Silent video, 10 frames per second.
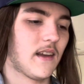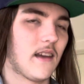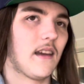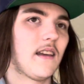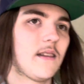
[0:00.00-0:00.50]

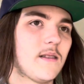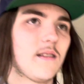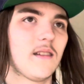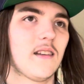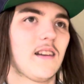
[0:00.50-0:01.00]

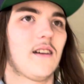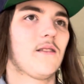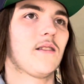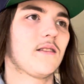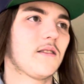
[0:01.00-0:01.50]
you know,
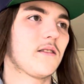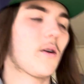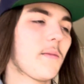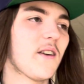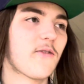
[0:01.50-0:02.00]

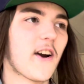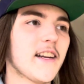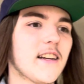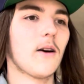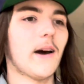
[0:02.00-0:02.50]
don't be
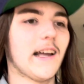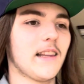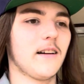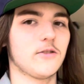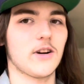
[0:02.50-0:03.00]
afraid to go out
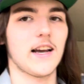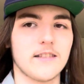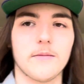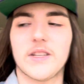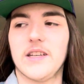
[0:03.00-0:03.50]
there and try
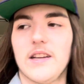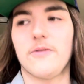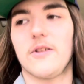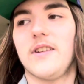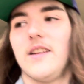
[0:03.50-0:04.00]
something
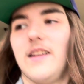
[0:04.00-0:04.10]
different.